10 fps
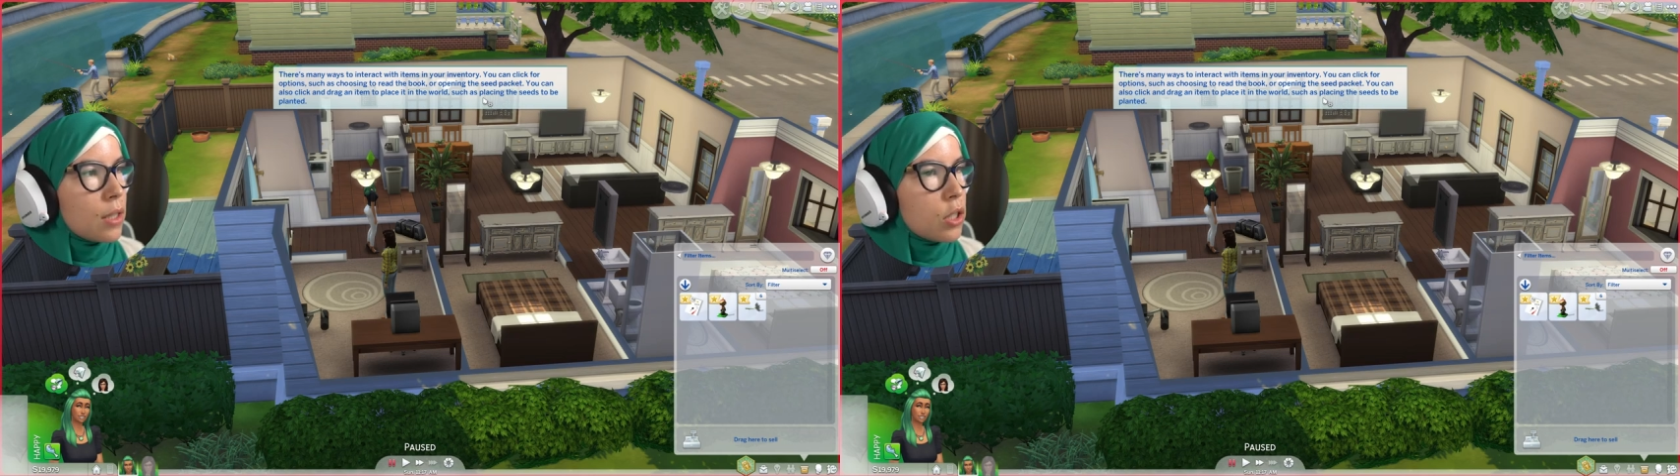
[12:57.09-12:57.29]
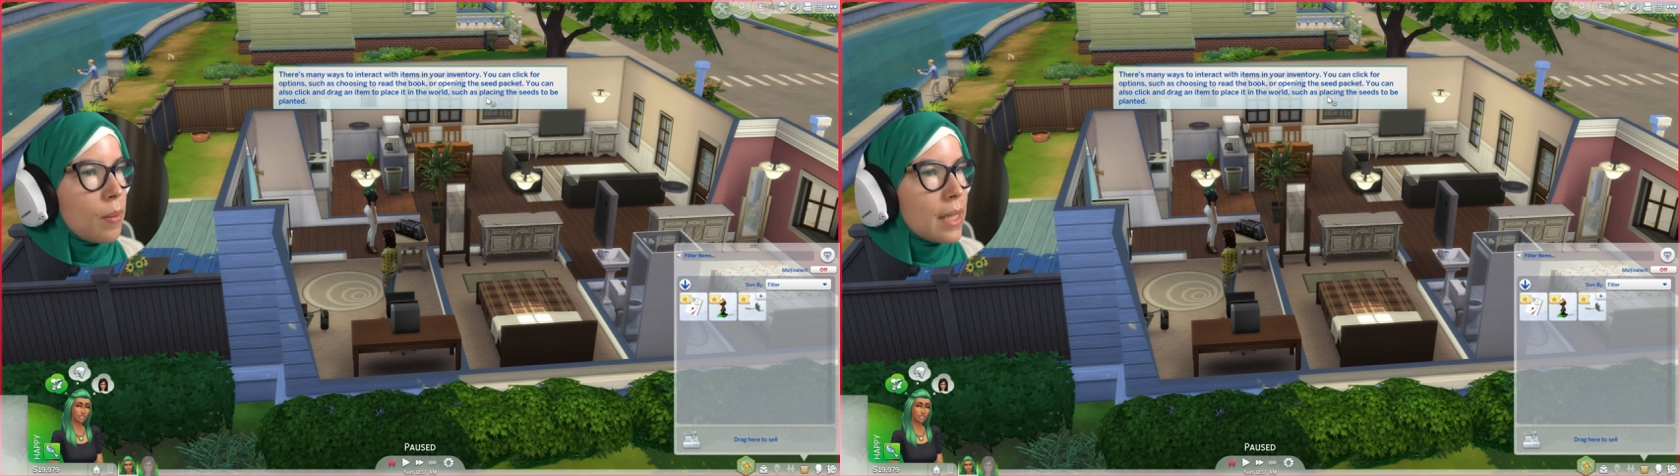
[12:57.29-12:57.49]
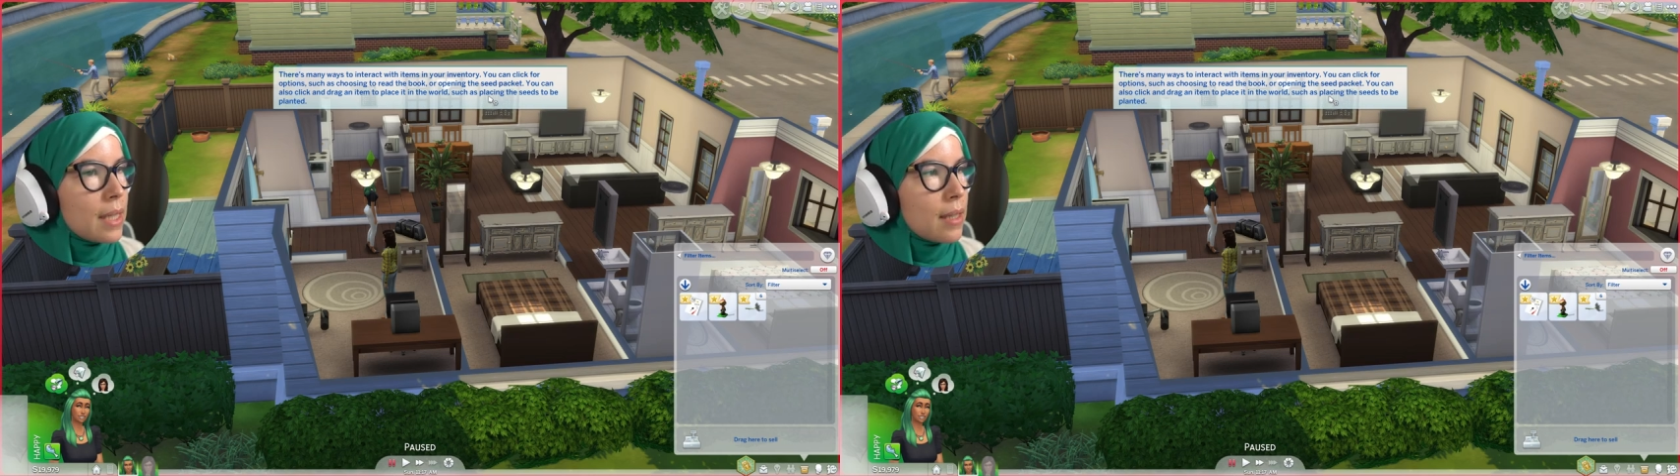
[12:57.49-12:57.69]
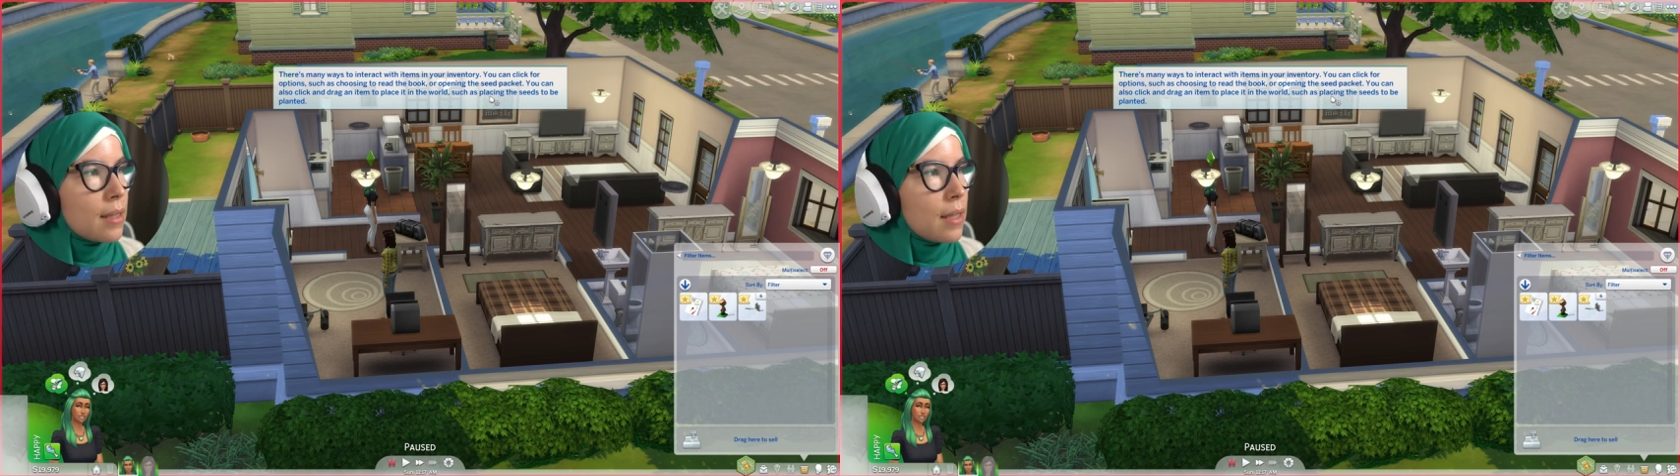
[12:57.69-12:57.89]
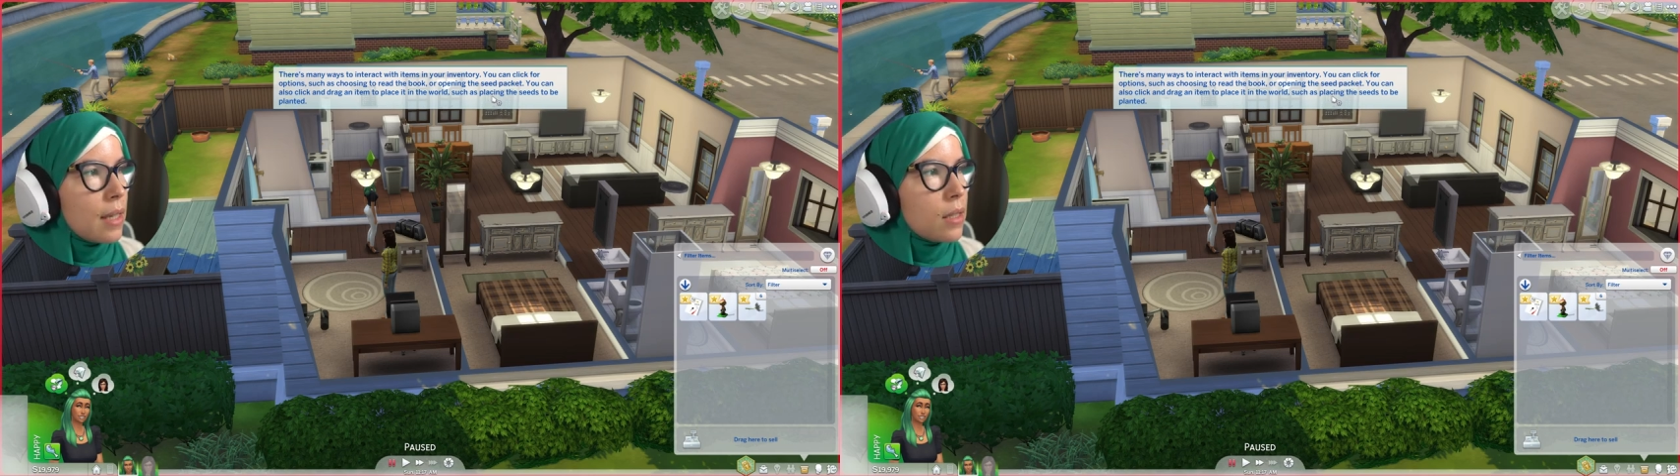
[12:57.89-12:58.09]
such as placing the
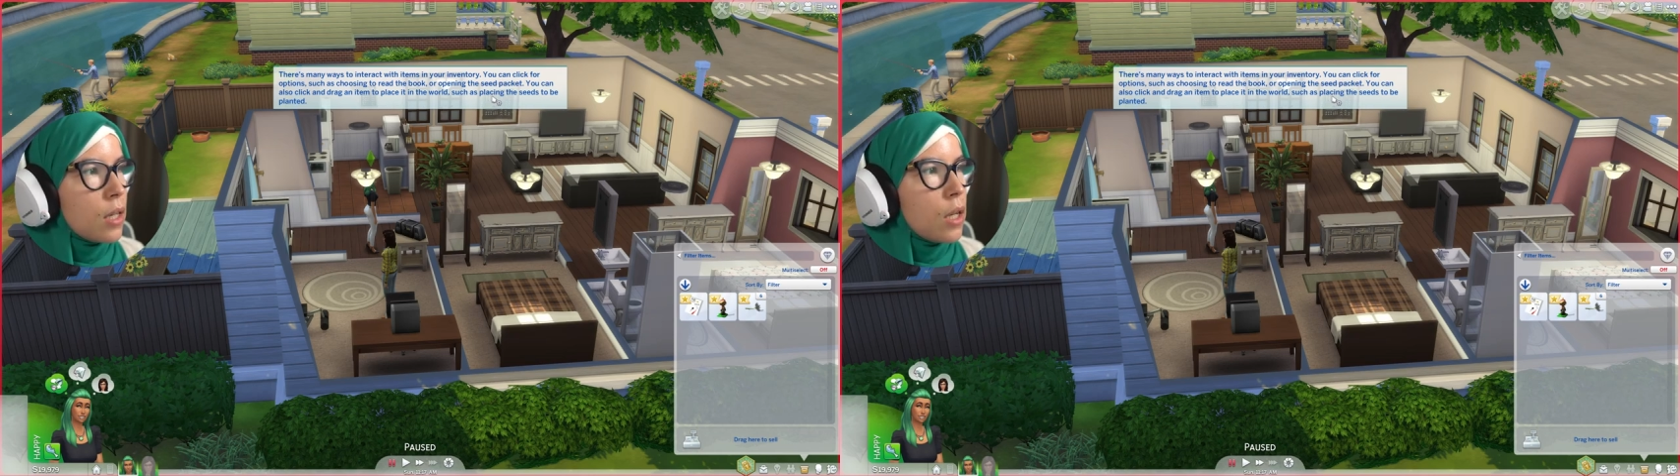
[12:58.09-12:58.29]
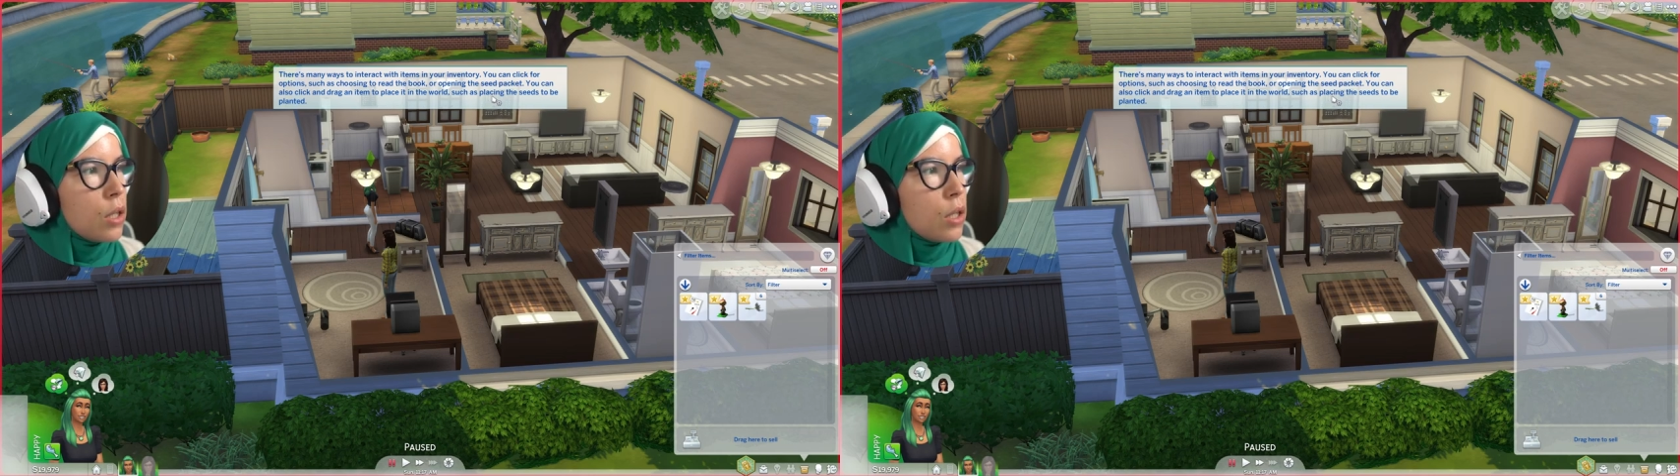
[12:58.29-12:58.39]
seeds